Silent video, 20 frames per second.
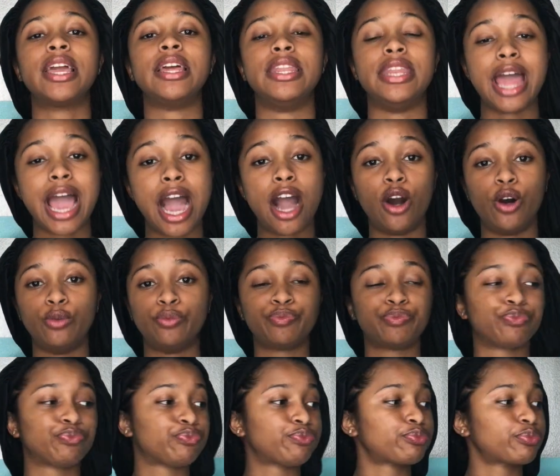Now,
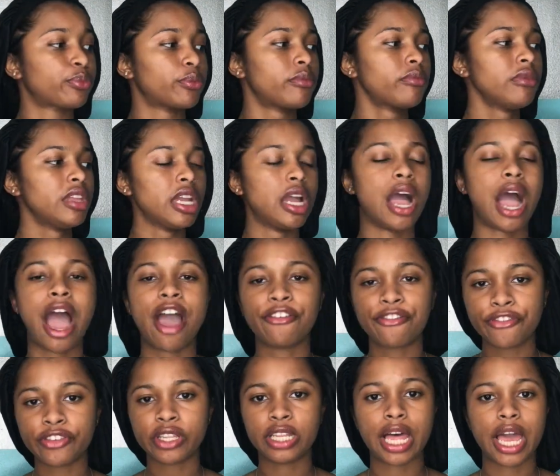I
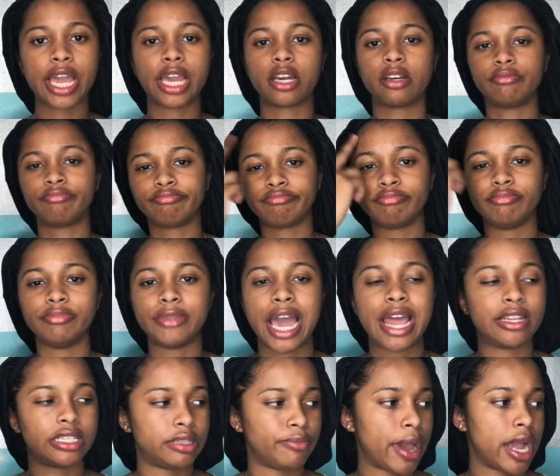feel like
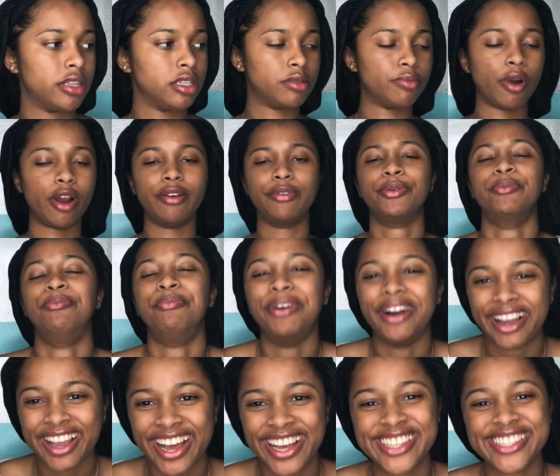that is mad smart
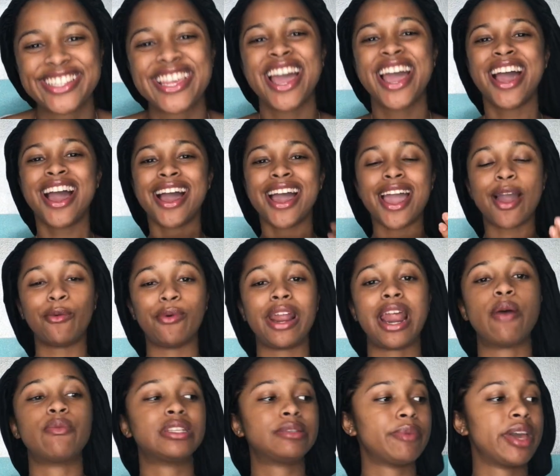because when
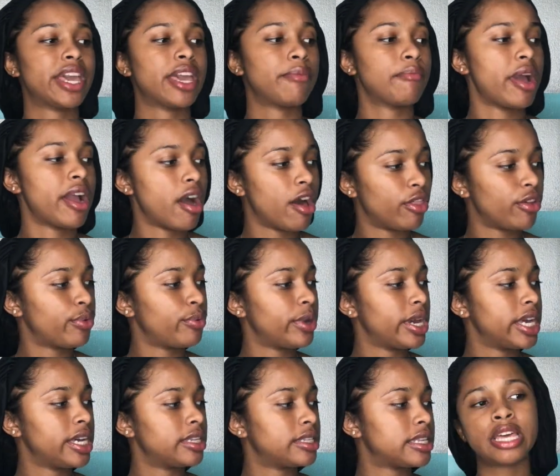I was making my other
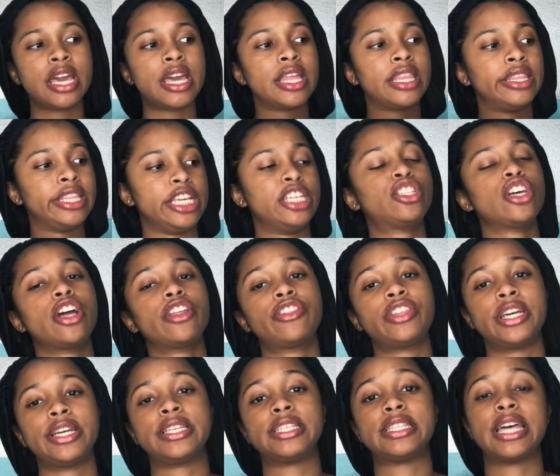wigs, these are
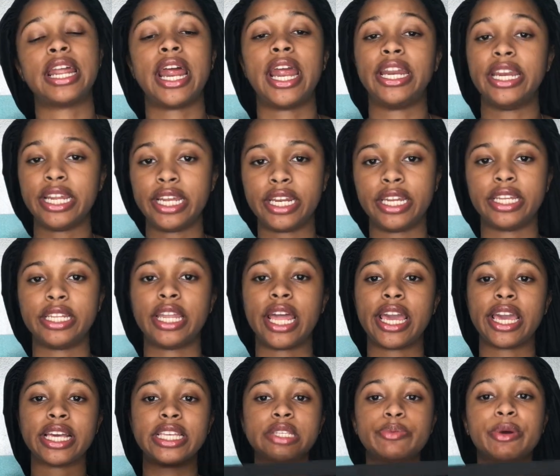things that I needed,
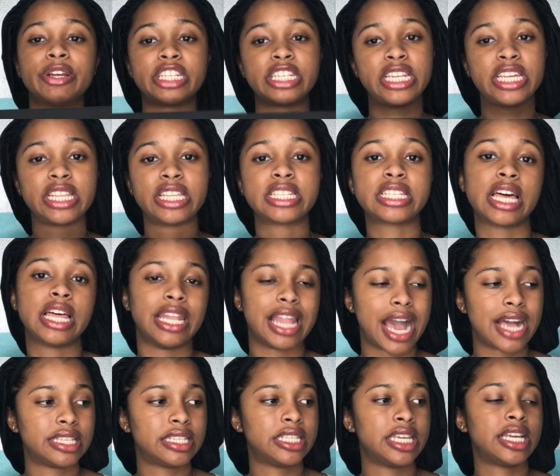like especially this
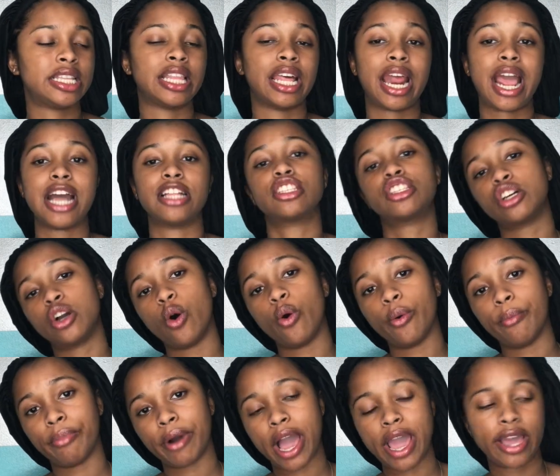elastic that I had to go
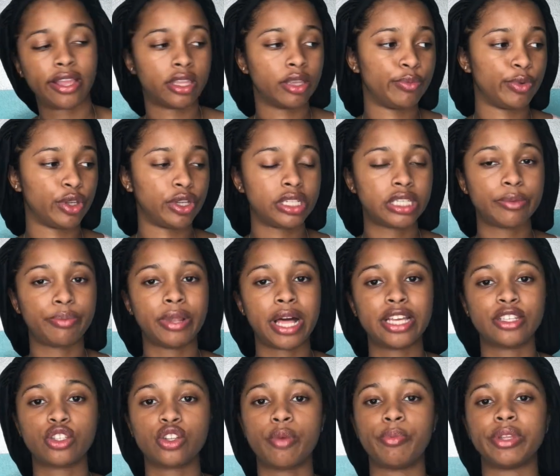and buy at the beauty supply
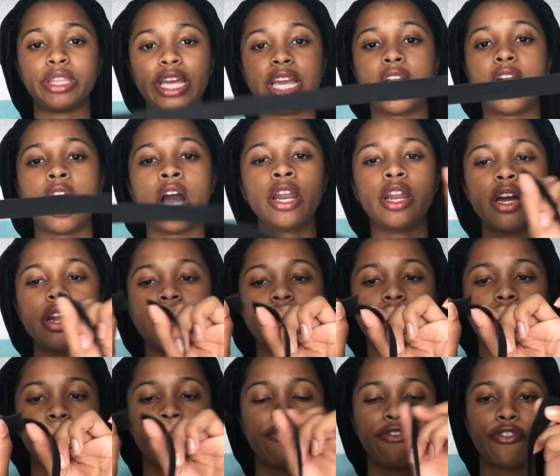store, but they cut
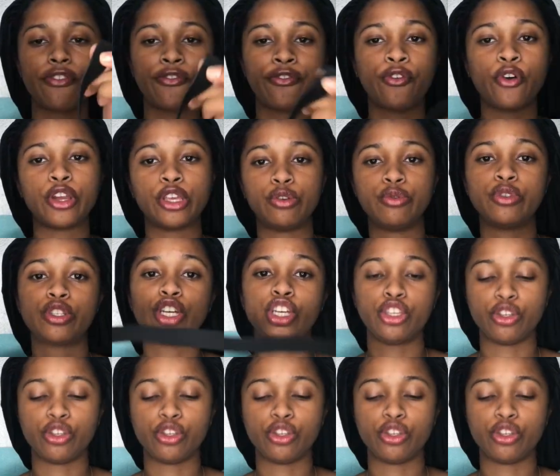enough for you to